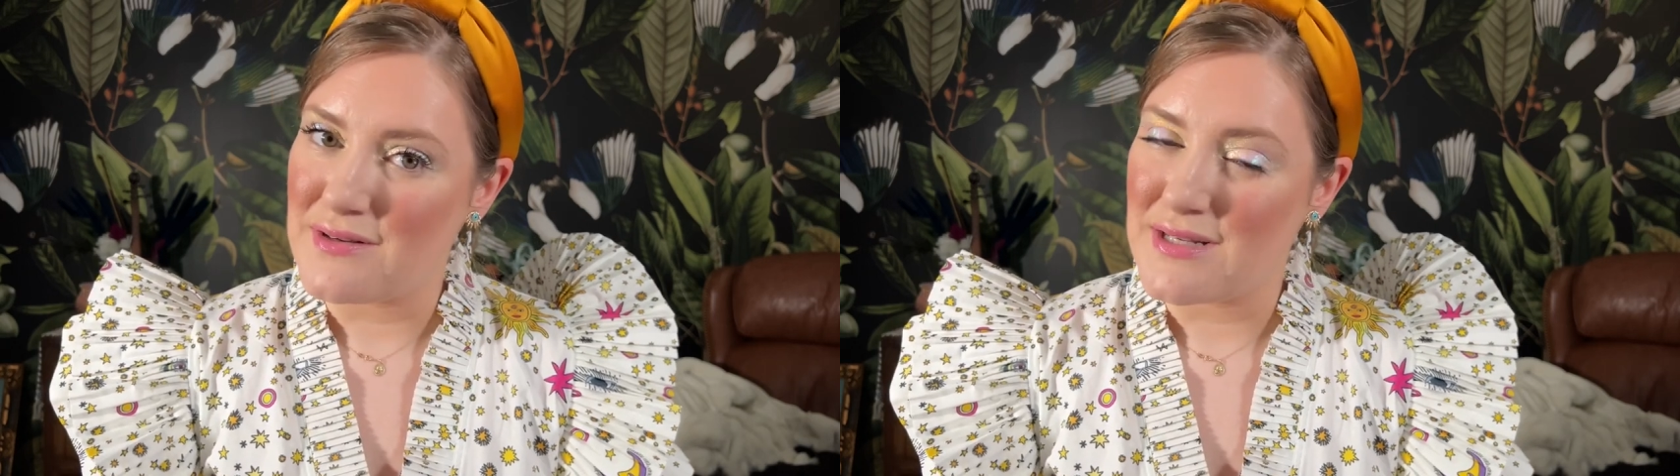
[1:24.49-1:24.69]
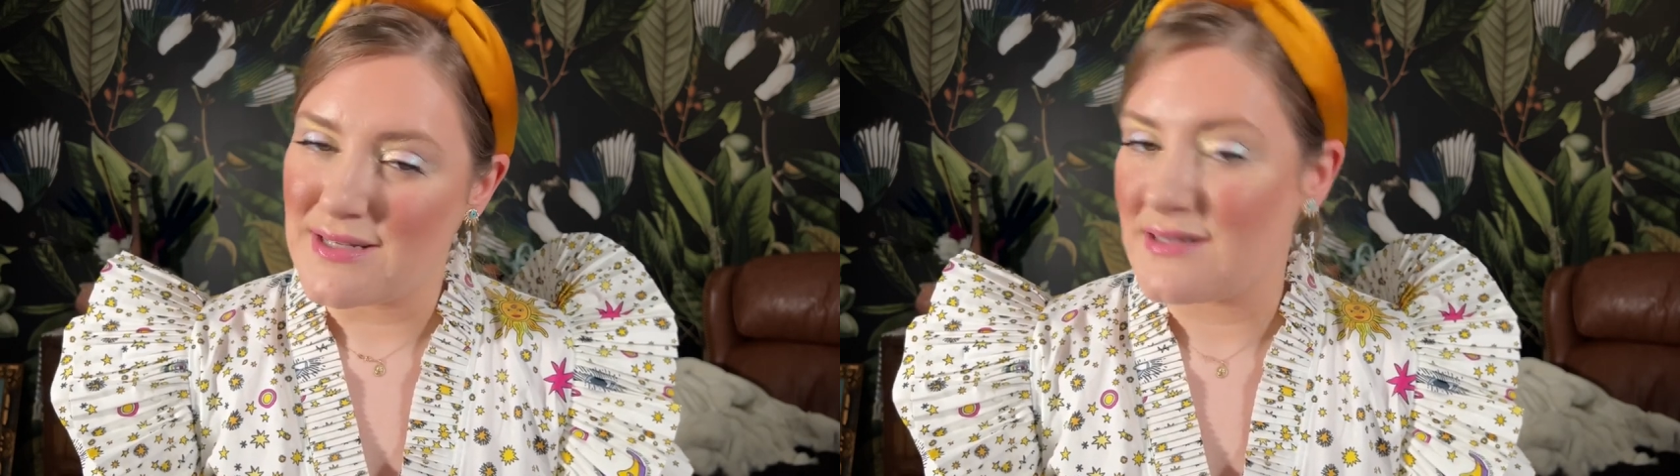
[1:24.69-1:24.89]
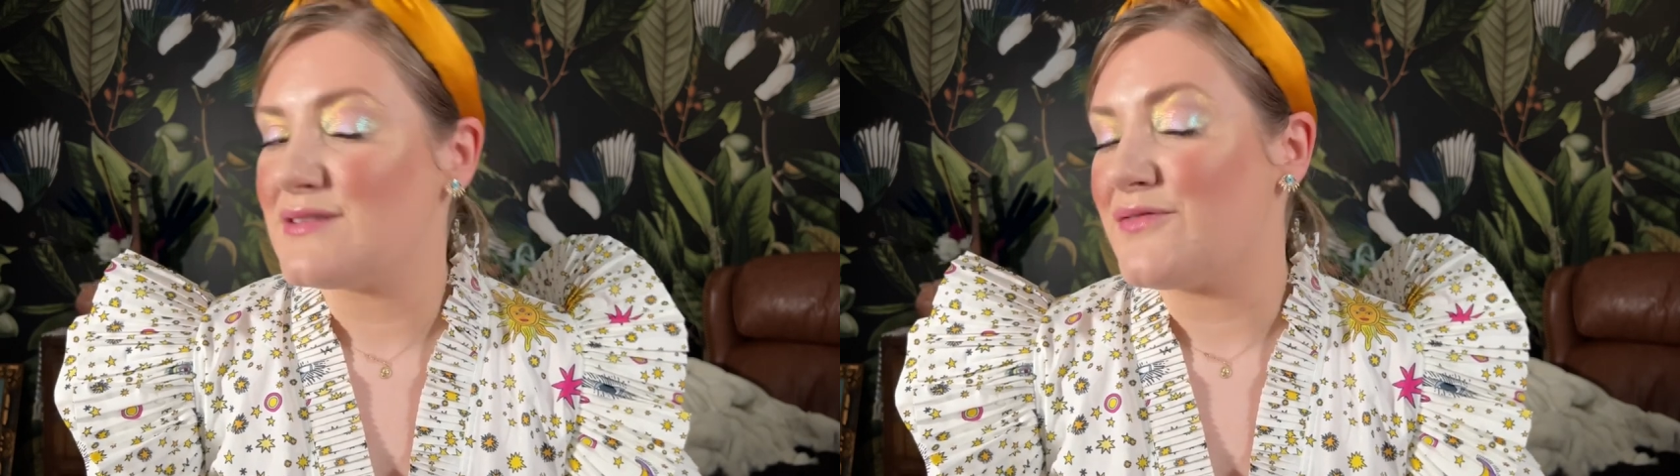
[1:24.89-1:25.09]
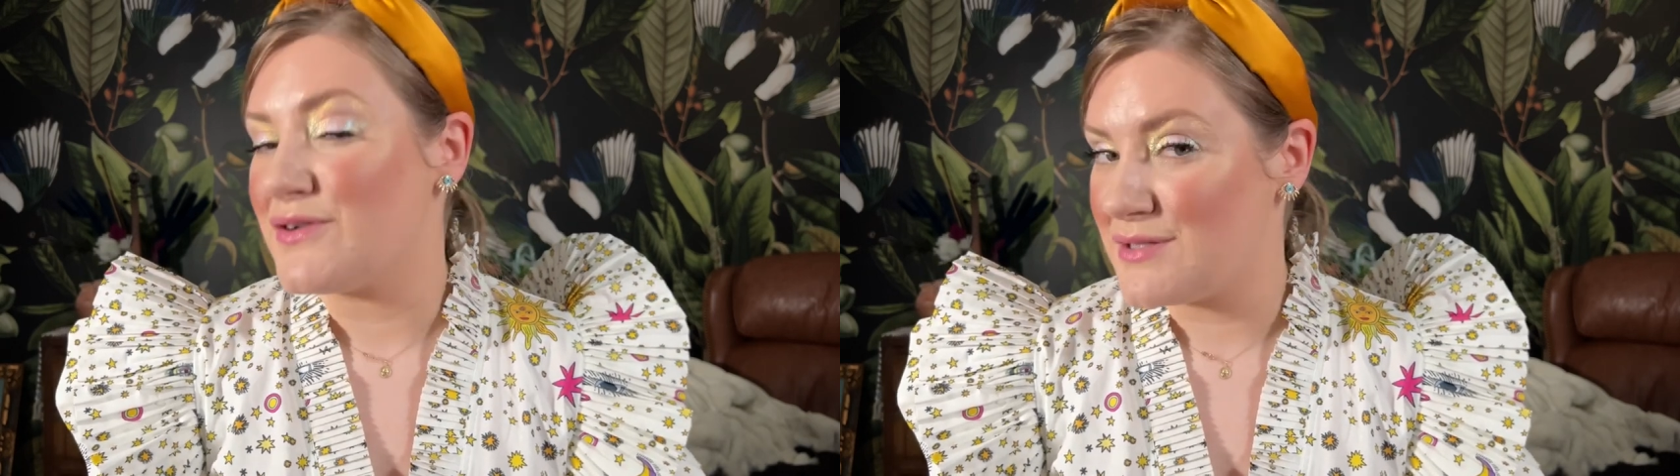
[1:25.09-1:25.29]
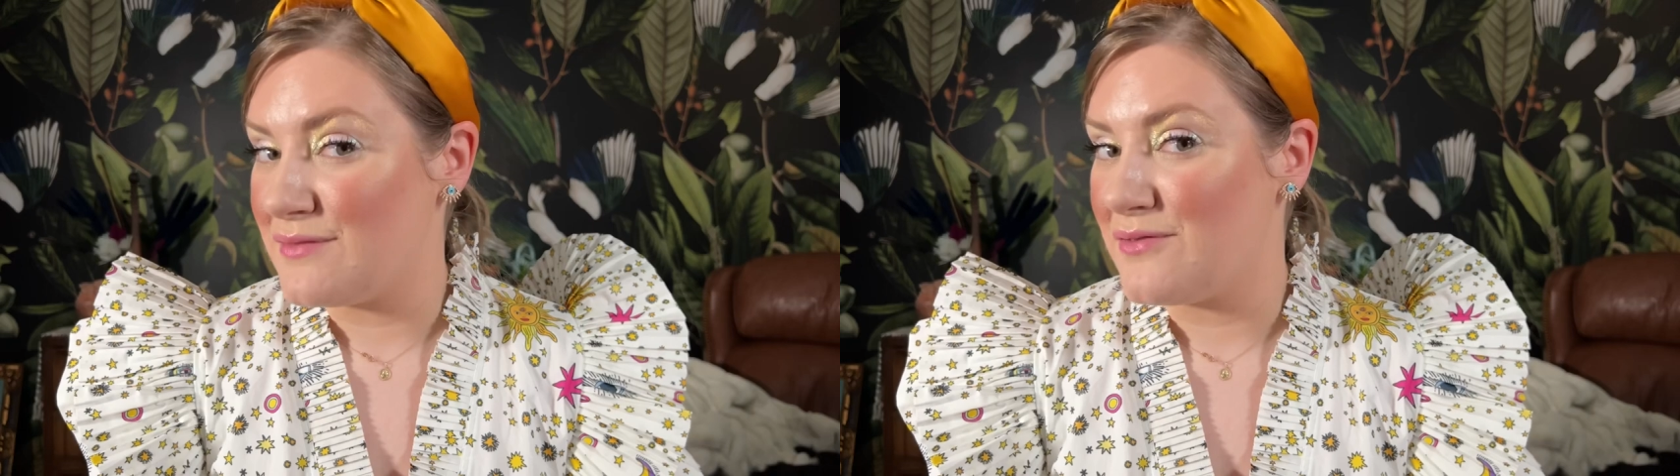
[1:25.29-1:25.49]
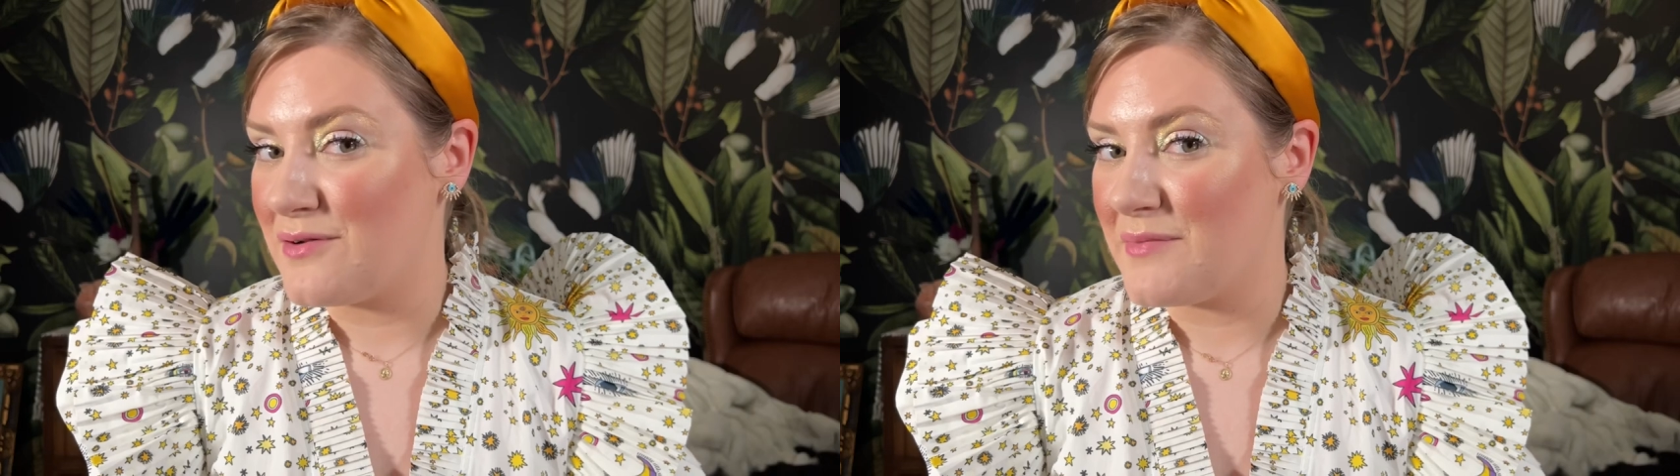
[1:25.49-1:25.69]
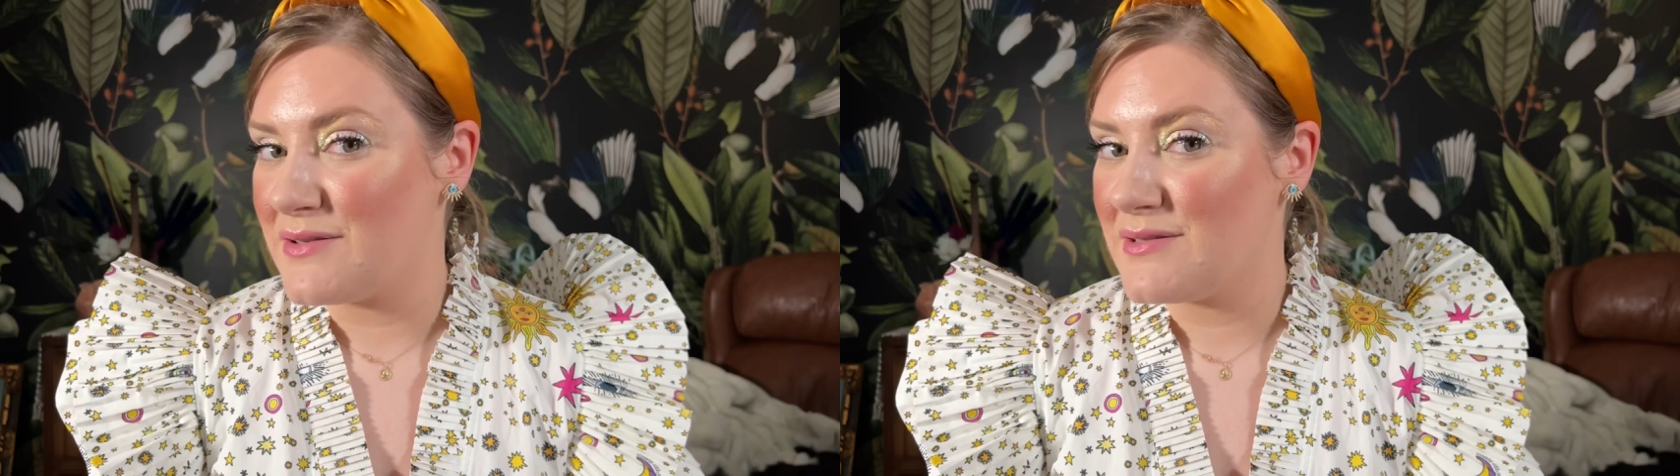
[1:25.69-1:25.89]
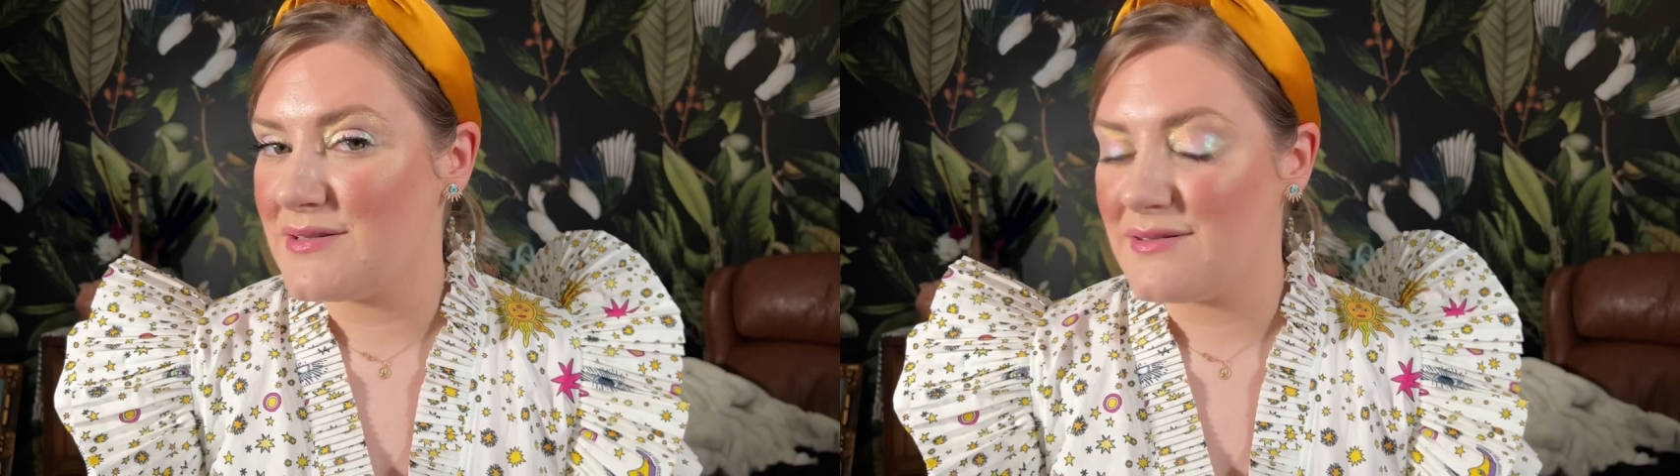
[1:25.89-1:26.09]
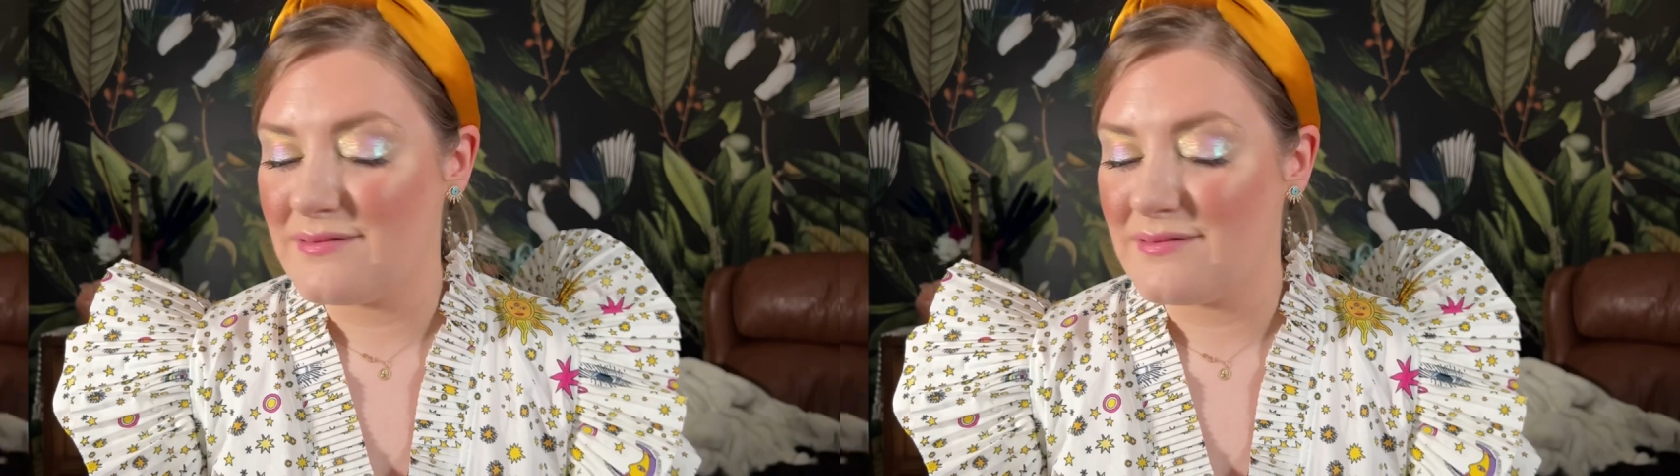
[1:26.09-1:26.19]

seasons first and foremost.